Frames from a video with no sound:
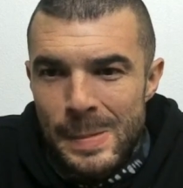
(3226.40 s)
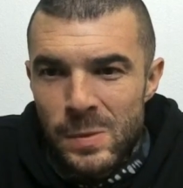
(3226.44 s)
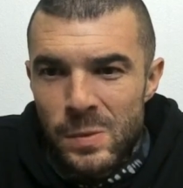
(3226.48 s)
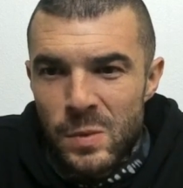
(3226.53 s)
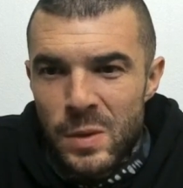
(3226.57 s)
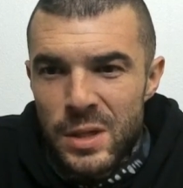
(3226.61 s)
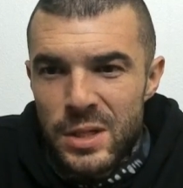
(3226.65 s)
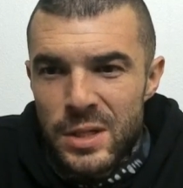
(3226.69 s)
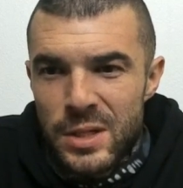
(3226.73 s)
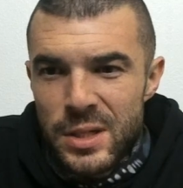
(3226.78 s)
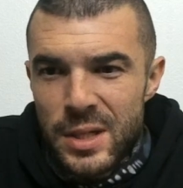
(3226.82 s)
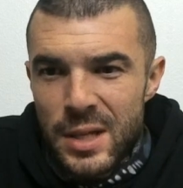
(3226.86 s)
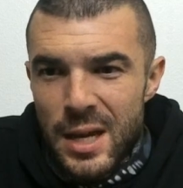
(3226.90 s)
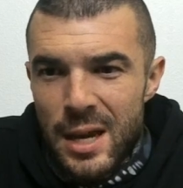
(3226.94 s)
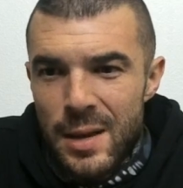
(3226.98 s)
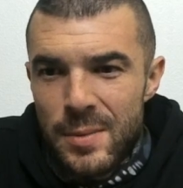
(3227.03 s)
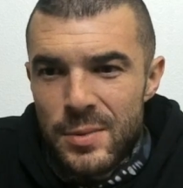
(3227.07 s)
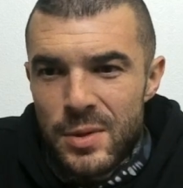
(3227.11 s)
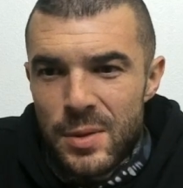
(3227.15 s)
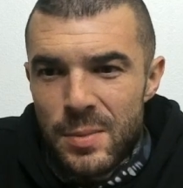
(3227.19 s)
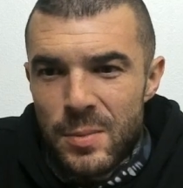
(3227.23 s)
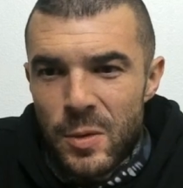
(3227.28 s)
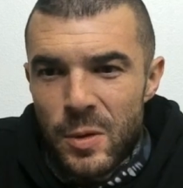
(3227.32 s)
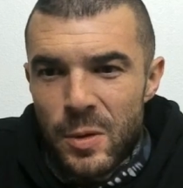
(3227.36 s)
which
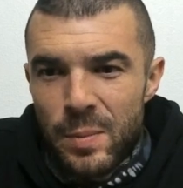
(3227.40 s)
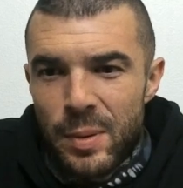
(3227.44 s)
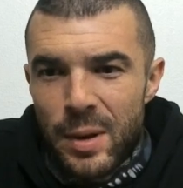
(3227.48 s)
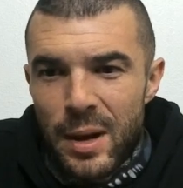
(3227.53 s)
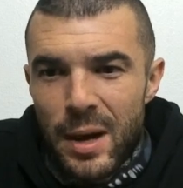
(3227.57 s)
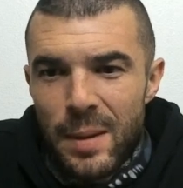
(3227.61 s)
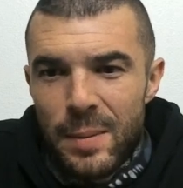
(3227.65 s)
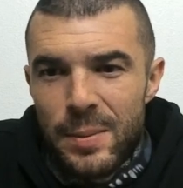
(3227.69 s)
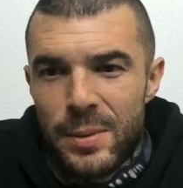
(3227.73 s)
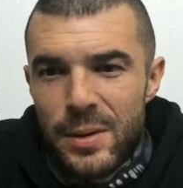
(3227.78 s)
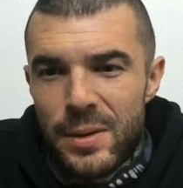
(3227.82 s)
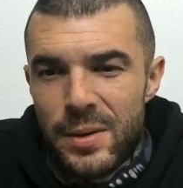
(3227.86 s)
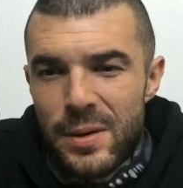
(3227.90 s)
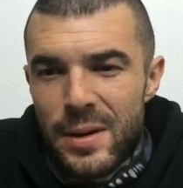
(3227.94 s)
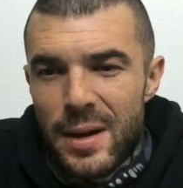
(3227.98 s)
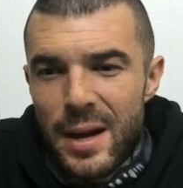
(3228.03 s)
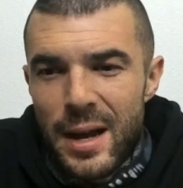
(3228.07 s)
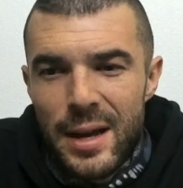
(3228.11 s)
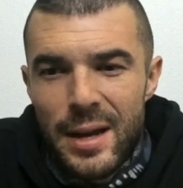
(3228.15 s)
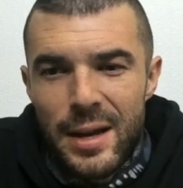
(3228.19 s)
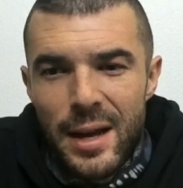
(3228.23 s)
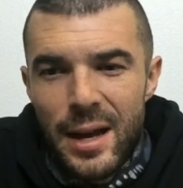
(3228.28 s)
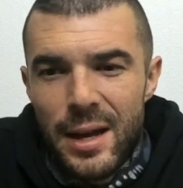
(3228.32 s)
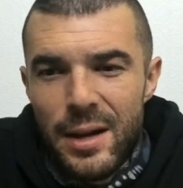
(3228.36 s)
types are more popular.
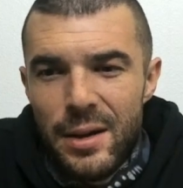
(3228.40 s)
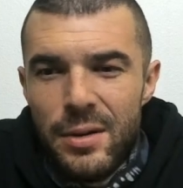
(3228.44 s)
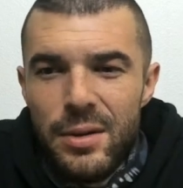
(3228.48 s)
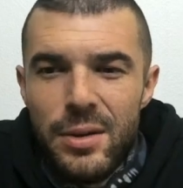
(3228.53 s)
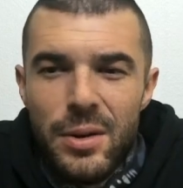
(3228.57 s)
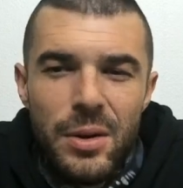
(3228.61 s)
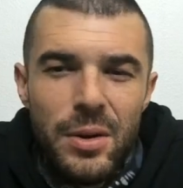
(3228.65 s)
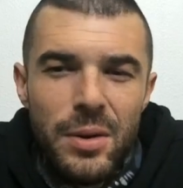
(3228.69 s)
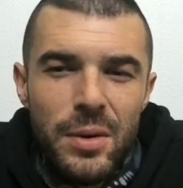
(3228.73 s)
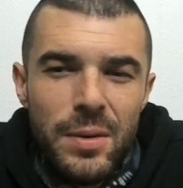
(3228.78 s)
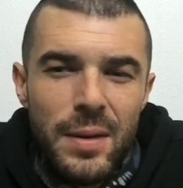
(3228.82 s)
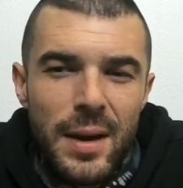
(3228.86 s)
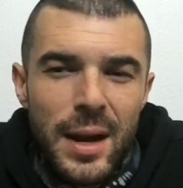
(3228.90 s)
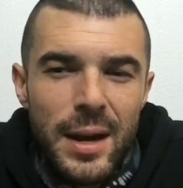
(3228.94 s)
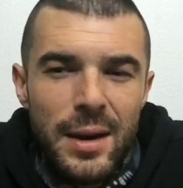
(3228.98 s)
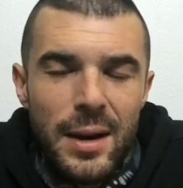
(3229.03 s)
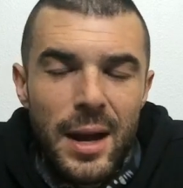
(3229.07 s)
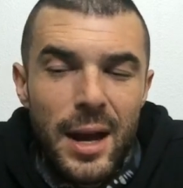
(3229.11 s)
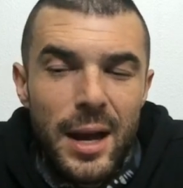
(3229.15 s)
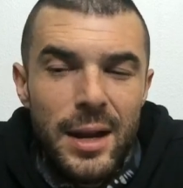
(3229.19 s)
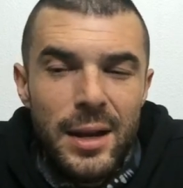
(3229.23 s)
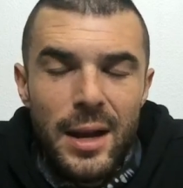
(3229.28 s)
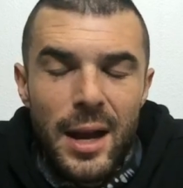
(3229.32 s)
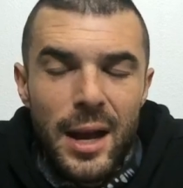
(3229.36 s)
I, I don't know. I,
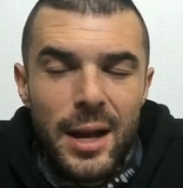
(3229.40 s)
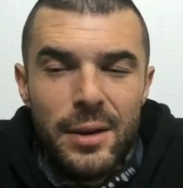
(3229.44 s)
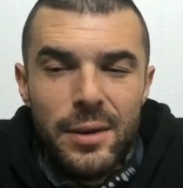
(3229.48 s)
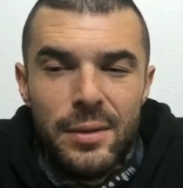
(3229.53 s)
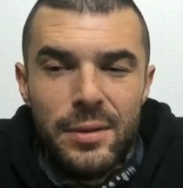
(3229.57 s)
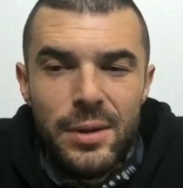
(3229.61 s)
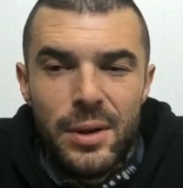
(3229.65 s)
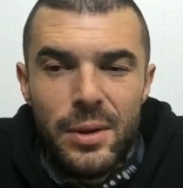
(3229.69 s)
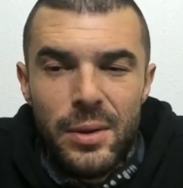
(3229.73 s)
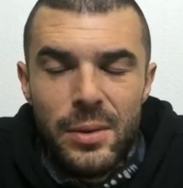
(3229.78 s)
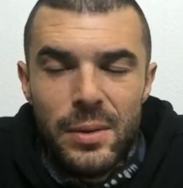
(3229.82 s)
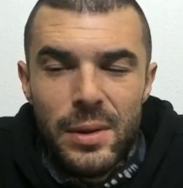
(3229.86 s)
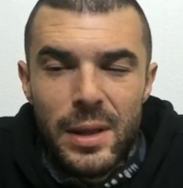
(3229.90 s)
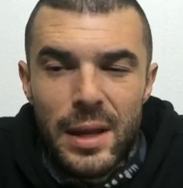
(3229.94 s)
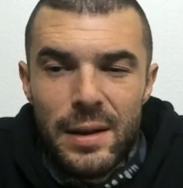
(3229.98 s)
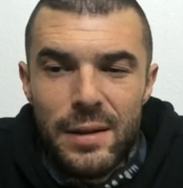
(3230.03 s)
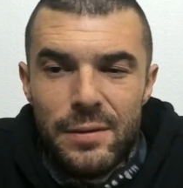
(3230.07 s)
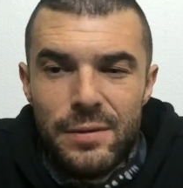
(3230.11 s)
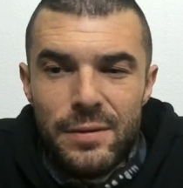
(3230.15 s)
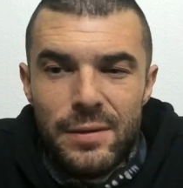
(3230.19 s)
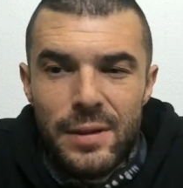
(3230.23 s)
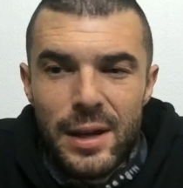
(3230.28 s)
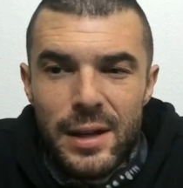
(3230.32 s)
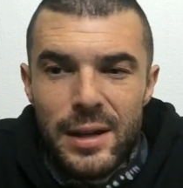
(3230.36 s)
I, I don't know,
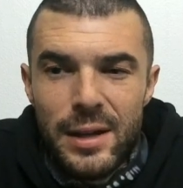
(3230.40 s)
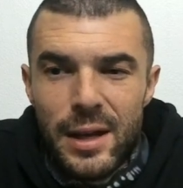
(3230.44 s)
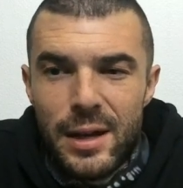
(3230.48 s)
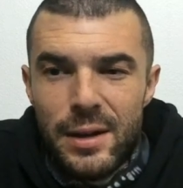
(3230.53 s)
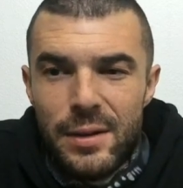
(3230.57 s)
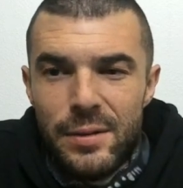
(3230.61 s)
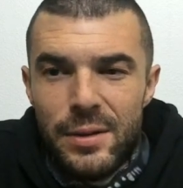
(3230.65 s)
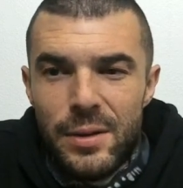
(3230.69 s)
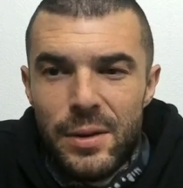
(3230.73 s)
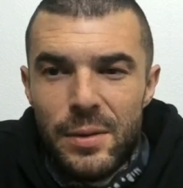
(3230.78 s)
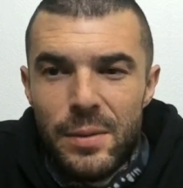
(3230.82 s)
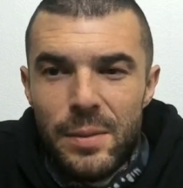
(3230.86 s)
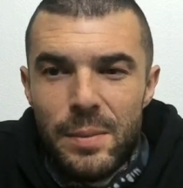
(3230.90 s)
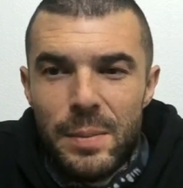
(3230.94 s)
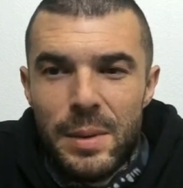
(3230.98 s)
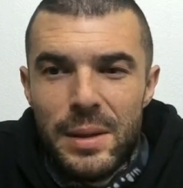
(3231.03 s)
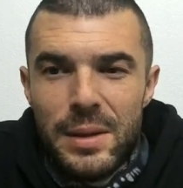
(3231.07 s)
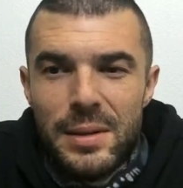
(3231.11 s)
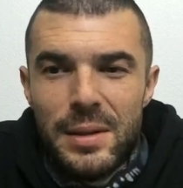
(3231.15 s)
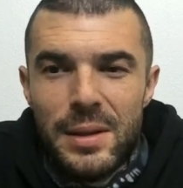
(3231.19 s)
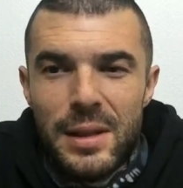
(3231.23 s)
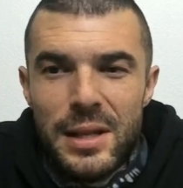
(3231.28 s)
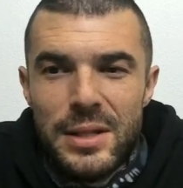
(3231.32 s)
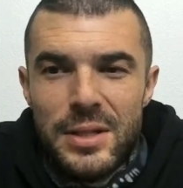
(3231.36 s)
Lev. I, I don't know.
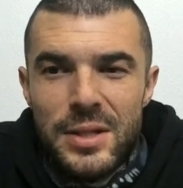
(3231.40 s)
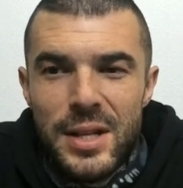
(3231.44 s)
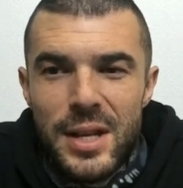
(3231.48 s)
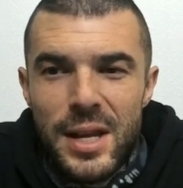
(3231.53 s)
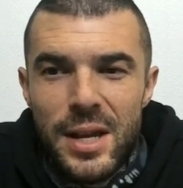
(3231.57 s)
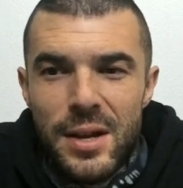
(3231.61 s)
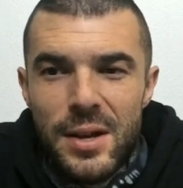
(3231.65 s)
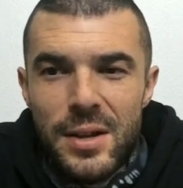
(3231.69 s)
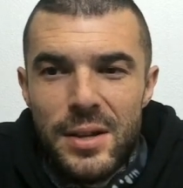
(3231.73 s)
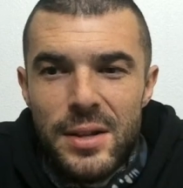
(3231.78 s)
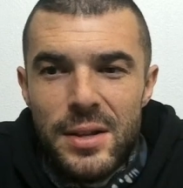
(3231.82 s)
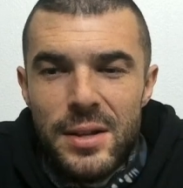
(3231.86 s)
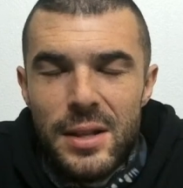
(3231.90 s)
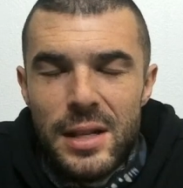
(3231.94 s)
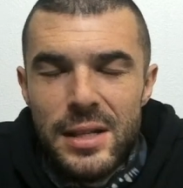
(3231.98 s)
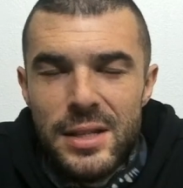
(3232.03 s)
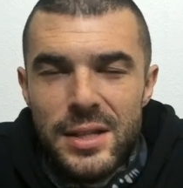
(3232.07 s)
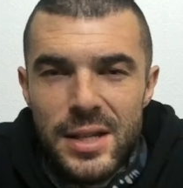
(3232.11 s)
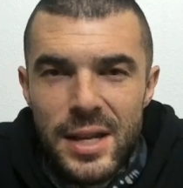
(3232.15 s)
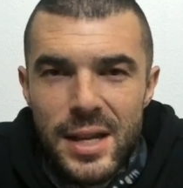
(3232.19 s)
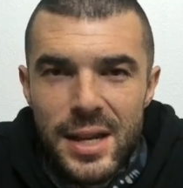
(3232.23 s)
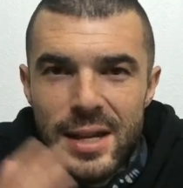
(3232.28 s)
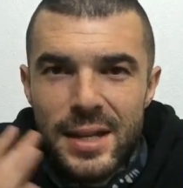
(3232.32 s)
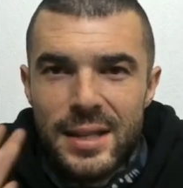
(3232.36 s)
But let's stay on let's
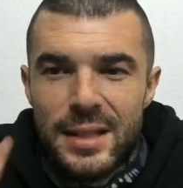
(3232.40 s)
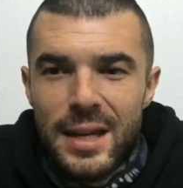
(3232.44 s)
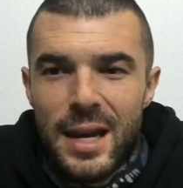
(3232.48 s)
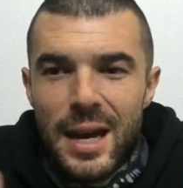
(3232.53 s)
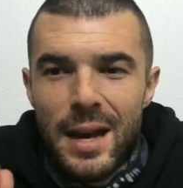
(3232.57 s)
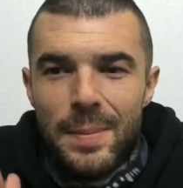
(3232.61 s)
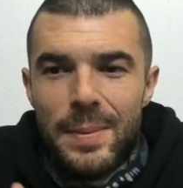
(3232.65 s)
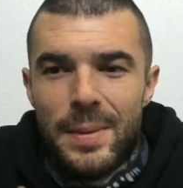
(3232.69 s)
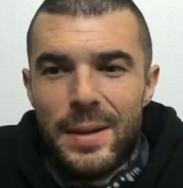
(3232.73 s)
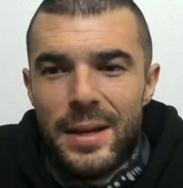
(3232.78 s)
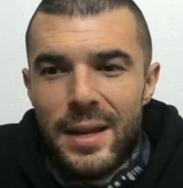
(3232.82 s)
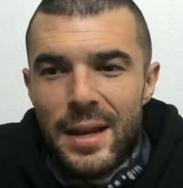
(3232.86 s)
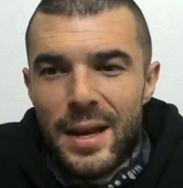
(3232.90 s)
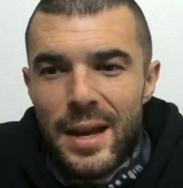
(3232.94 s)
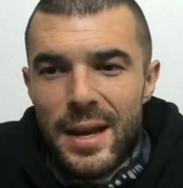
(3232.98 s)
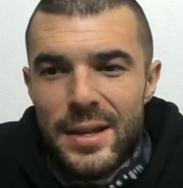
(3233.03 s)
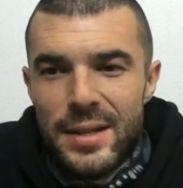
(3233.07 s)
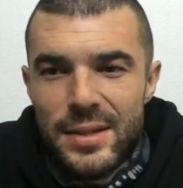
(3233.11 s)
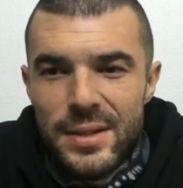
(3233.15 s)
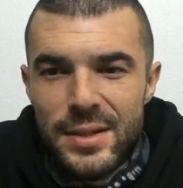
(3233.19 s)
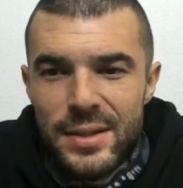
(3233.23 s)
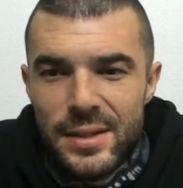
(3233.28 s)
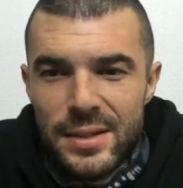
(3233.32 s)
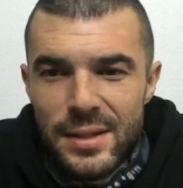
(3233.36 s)
stay on topic,
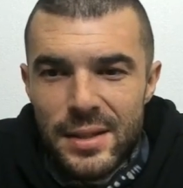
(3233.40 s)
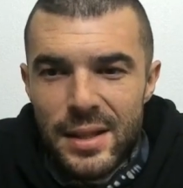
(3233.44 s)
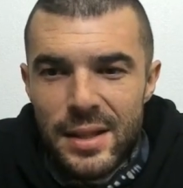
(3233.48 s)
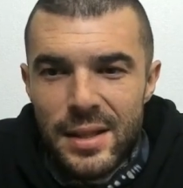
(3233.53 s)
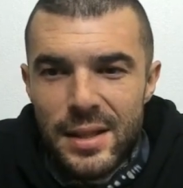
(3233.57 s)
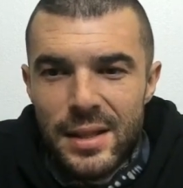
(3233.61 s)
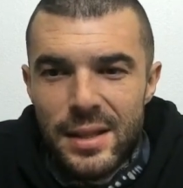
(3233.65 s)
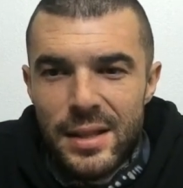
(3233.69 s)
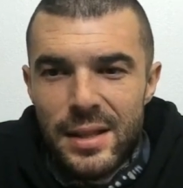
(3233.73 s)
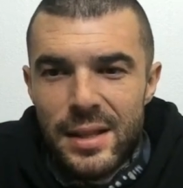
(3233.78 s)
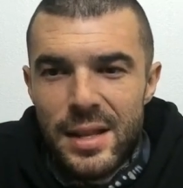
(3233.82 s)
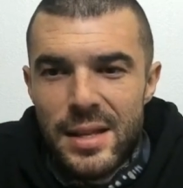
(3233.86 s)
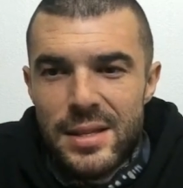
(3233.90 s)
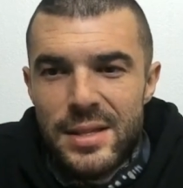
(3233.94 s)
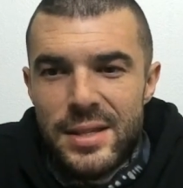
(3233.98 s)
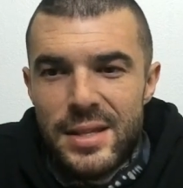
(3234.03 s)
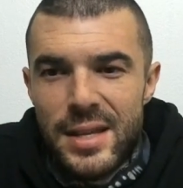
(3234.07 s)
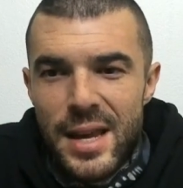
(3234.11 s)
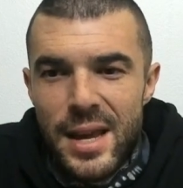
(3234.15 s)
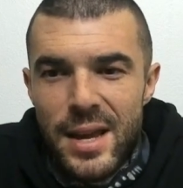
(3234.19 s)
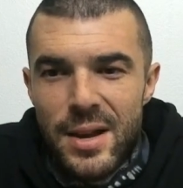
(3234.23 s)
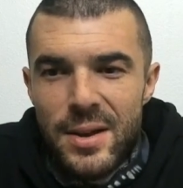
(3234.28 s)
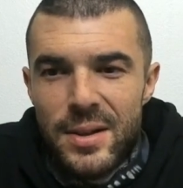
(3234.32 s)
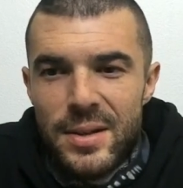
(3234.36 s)
guys. Let's
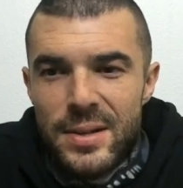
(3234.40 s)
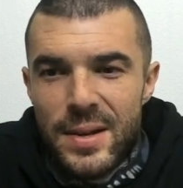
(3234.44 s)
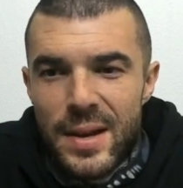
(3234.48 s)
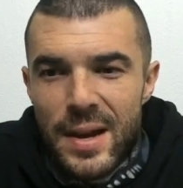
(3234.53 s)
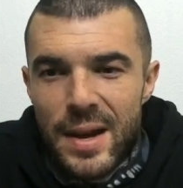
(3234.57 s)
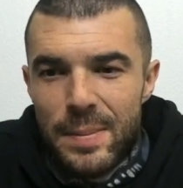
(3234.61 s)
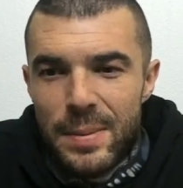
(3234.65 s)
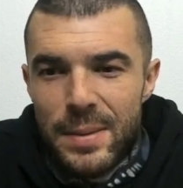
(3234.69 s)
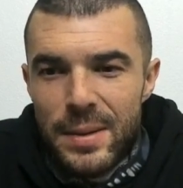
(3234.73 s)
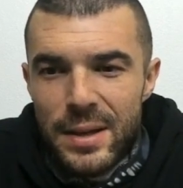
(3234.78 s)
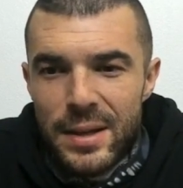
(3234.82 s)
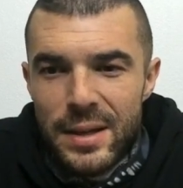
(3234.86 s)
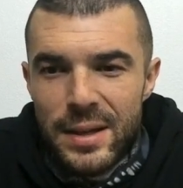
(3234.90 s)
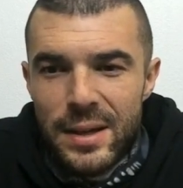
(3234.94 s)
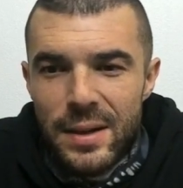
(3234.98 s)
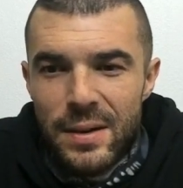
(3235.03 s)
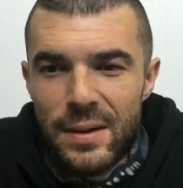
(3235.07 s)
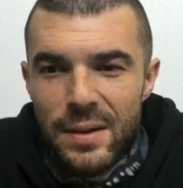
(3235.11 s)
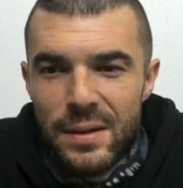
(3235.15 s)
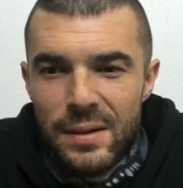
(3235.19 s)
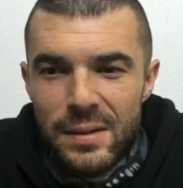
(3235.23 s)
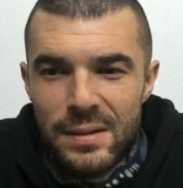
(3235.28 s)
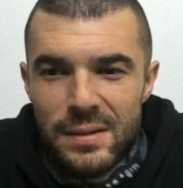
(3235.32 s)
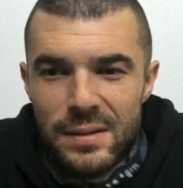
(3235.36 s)
stay on topic
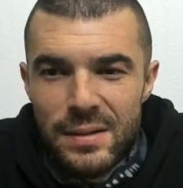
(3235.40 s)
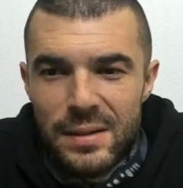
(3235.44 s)
here.